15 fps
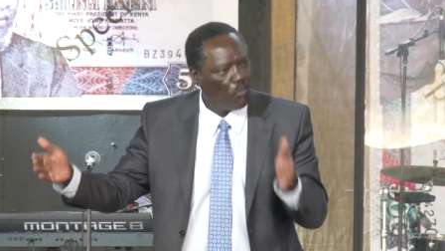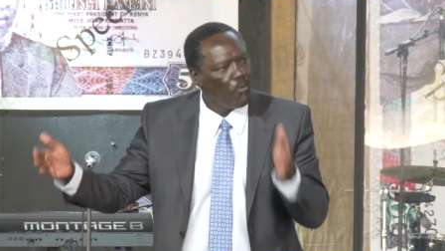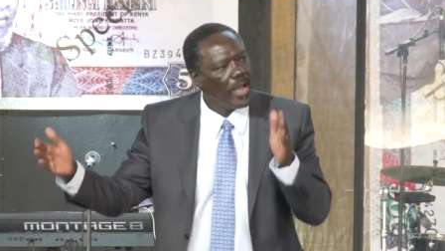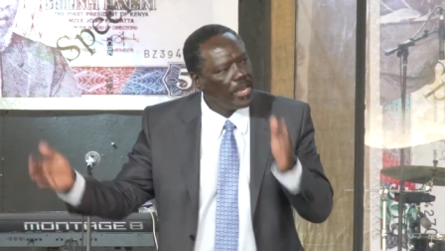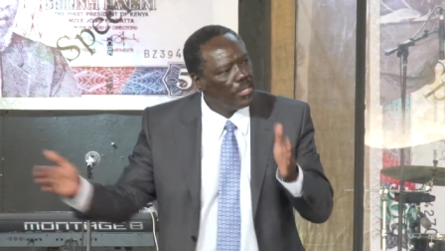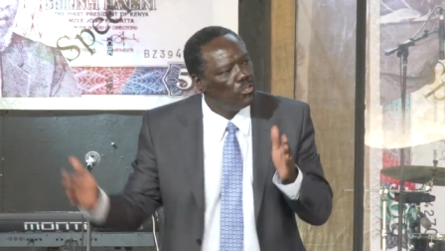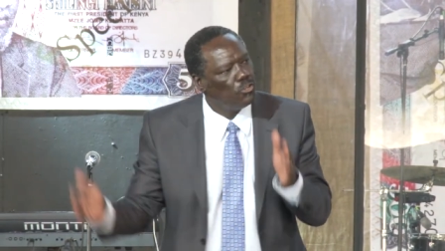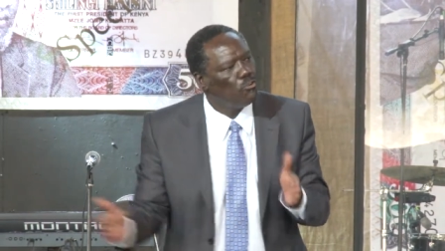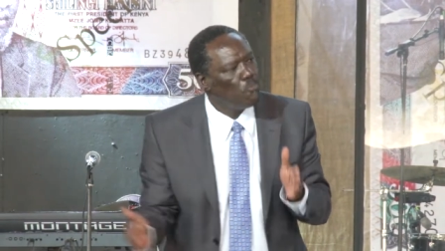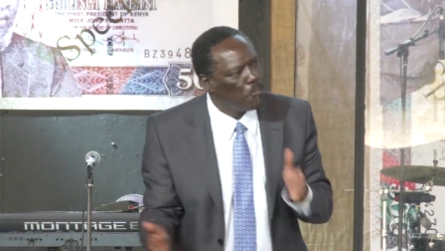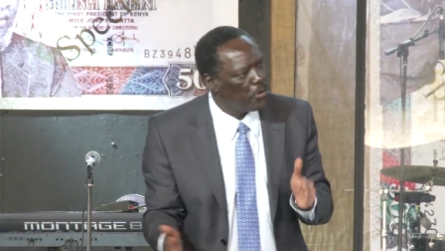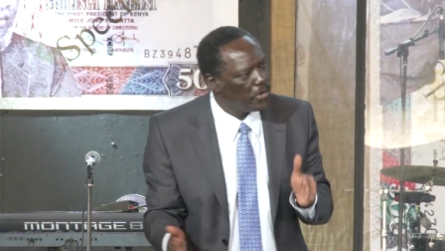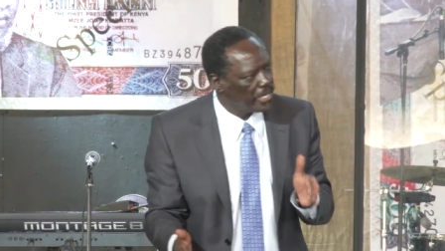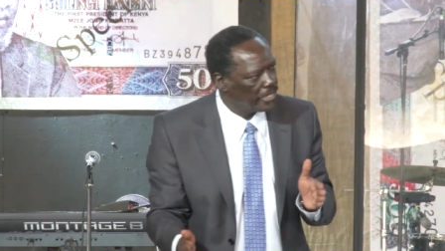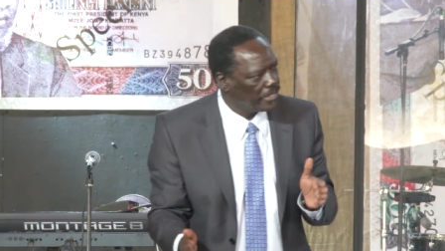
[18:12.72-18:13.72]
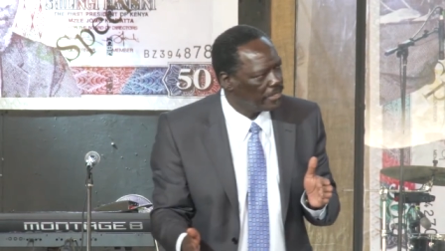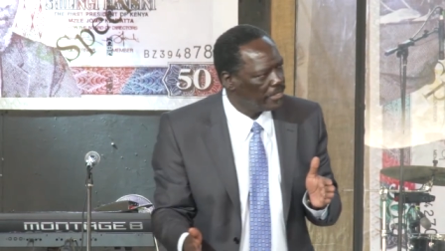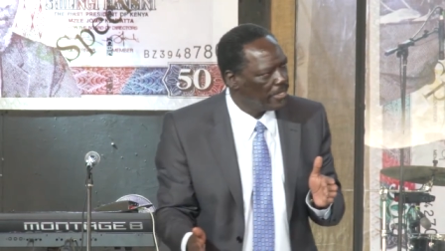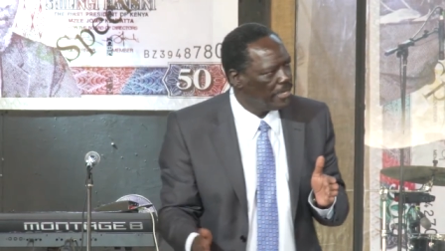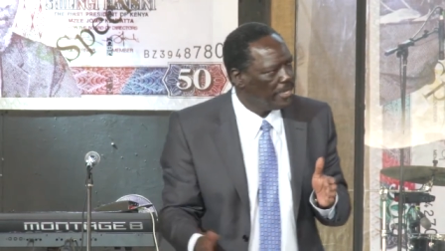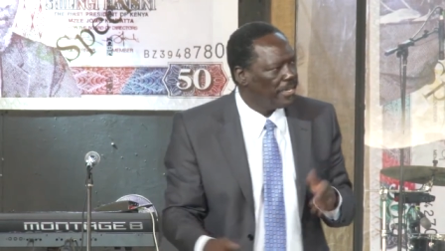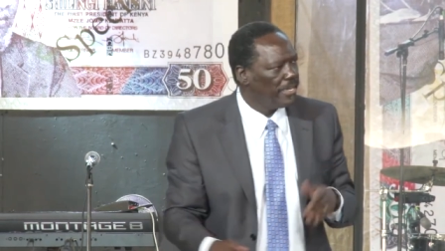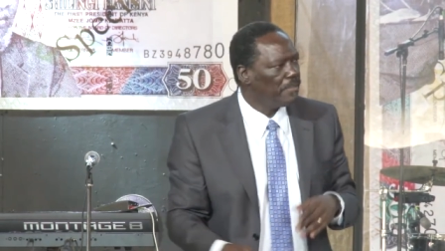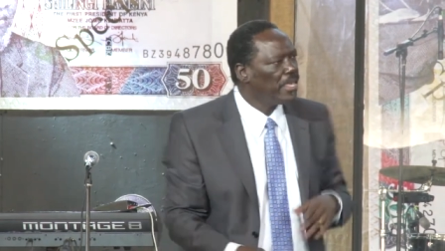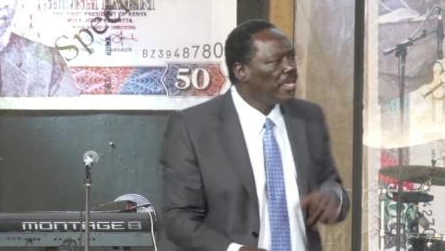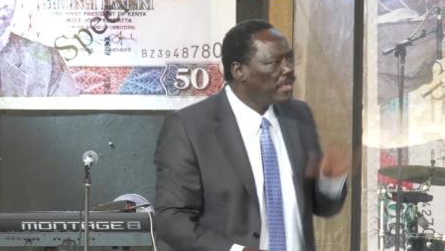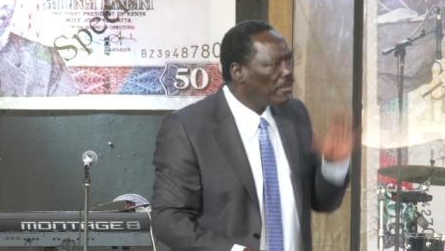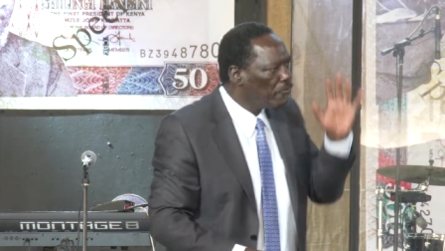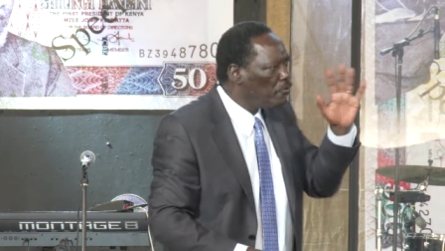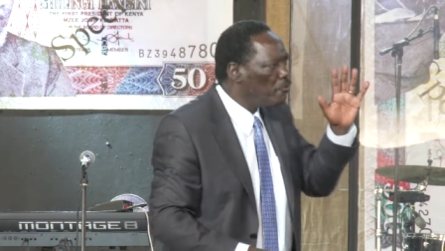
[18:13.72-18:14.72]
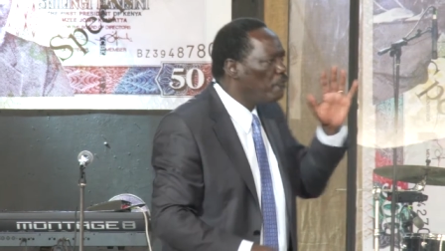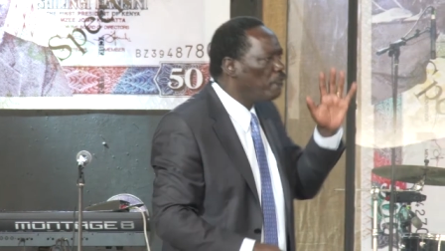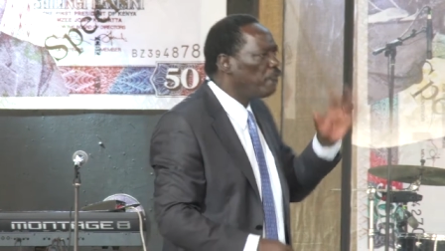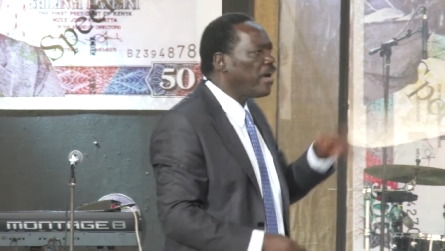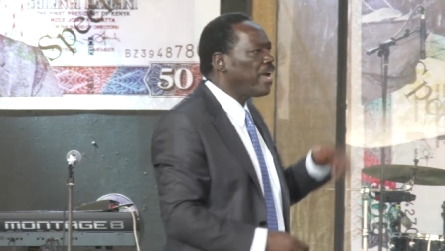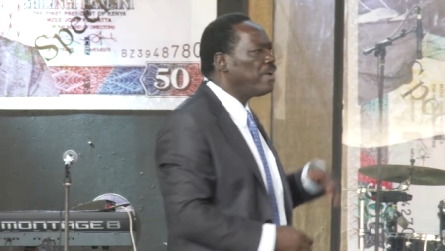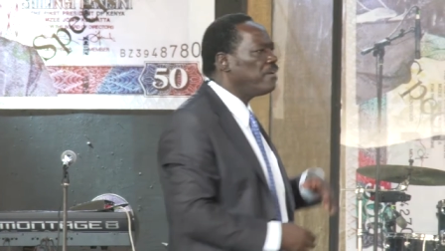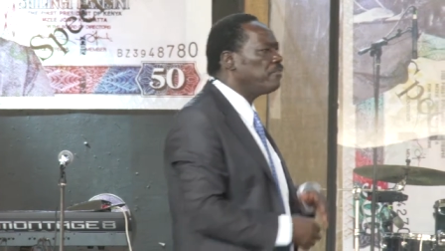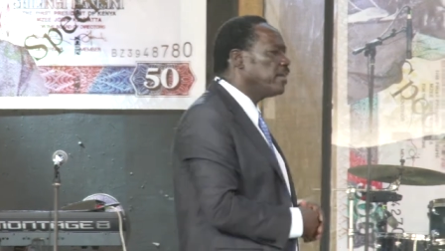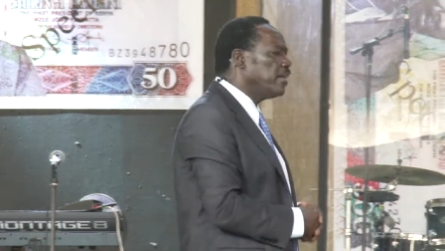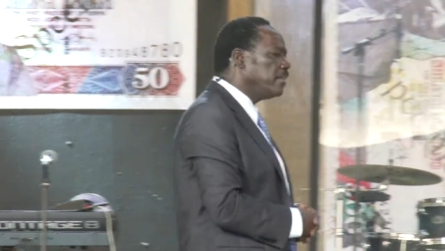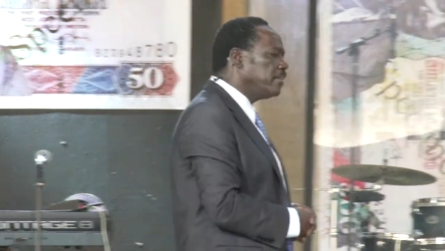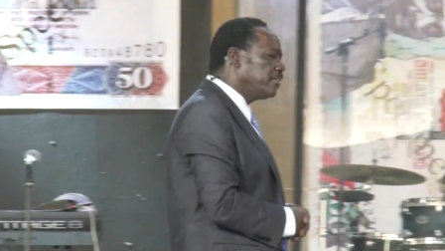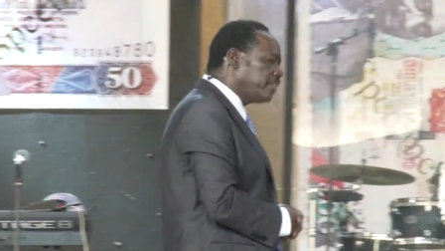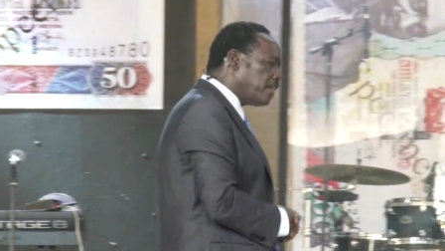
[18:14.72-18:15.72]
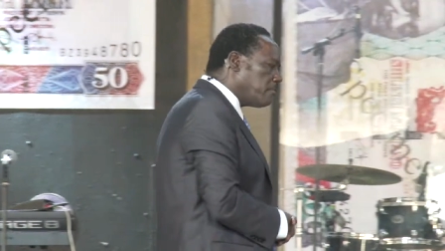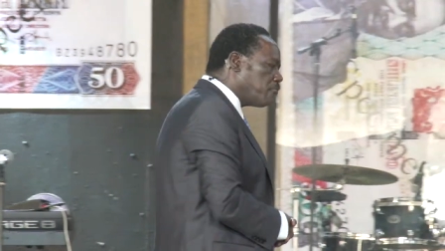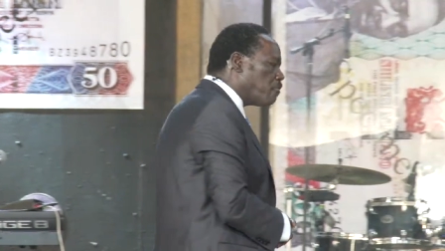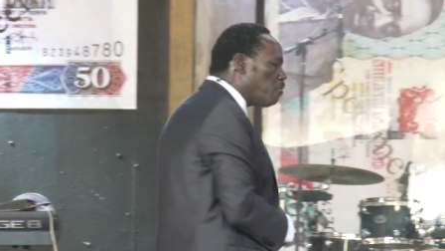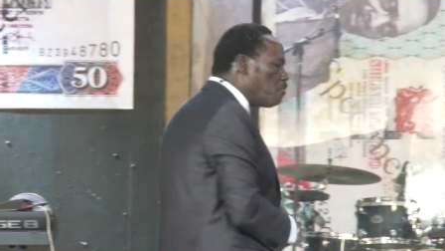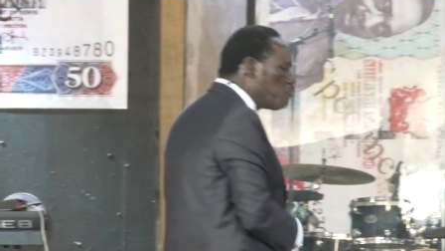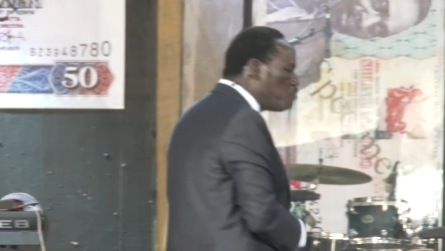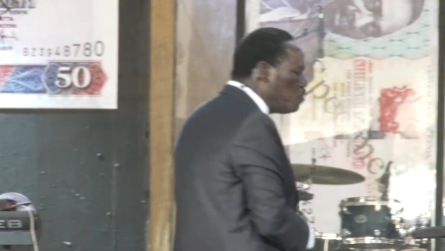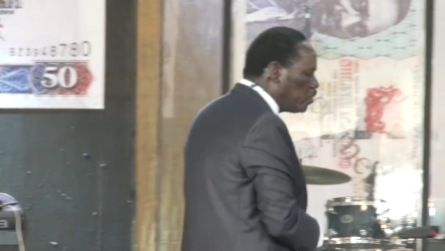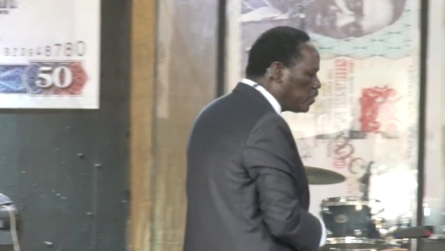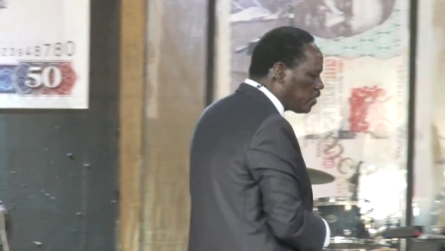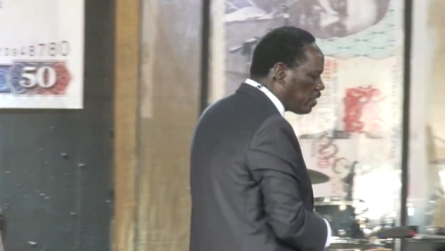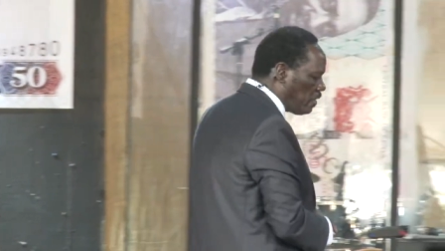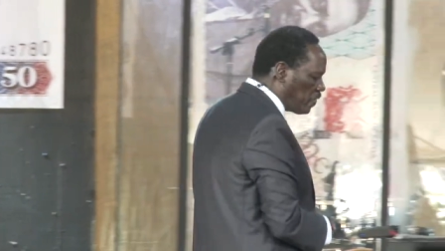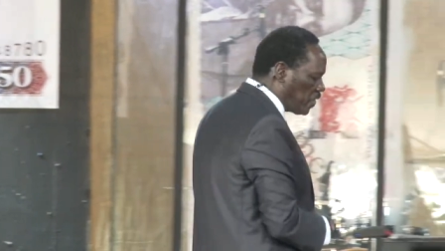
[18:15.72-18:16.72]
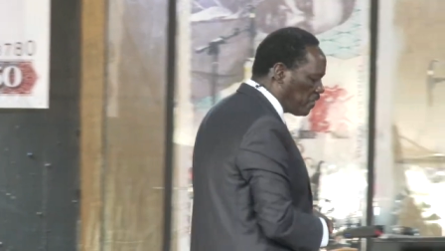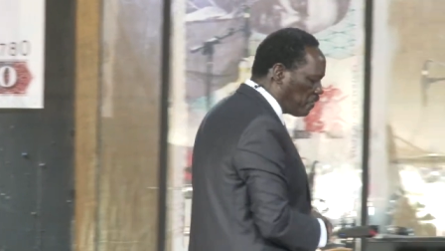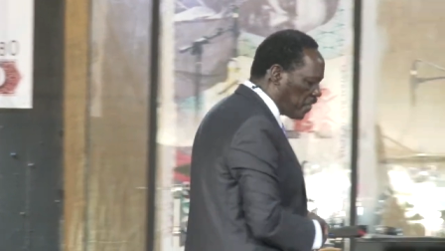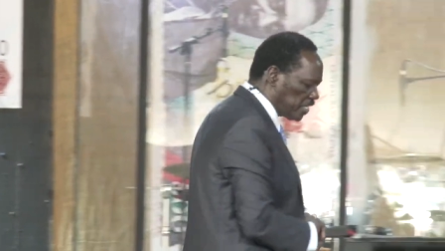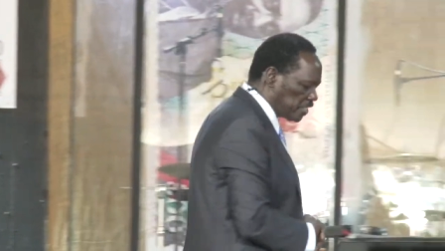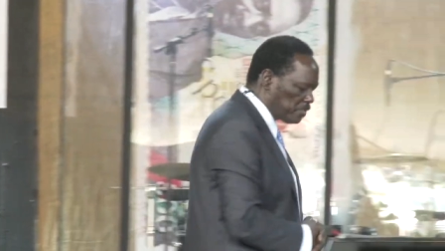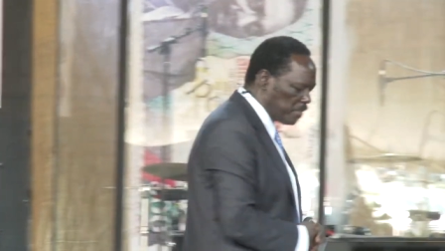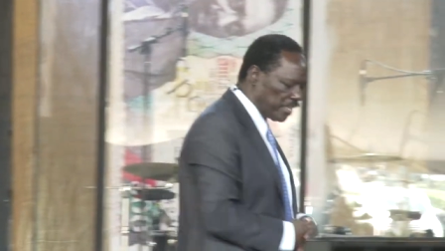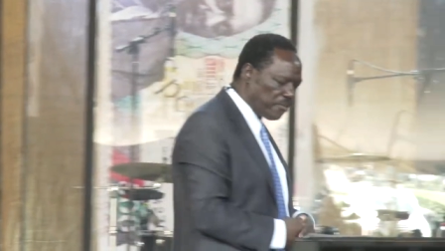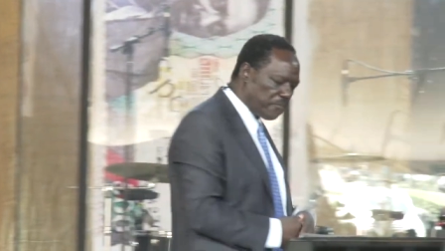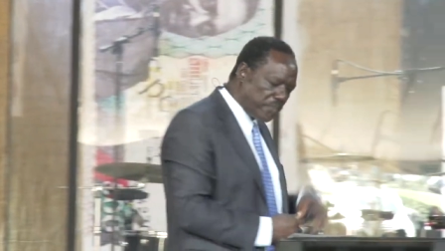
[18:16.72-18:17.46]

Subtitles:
Where do you put it? Let me give you 5 general rules of investment.